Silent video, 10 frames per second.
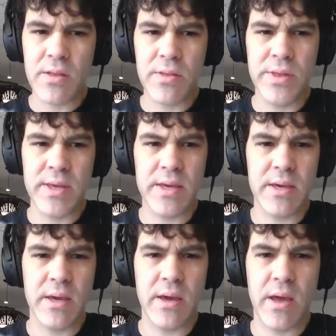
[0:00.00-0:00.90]

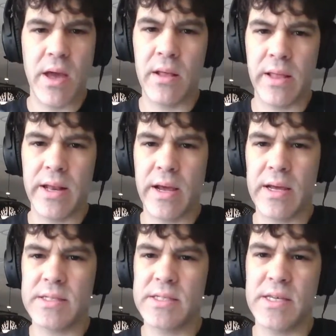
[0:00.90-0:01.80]
the Atlanta
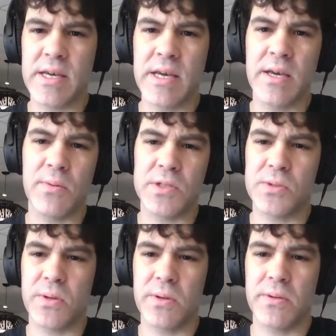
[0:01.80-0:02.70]
SC, which were,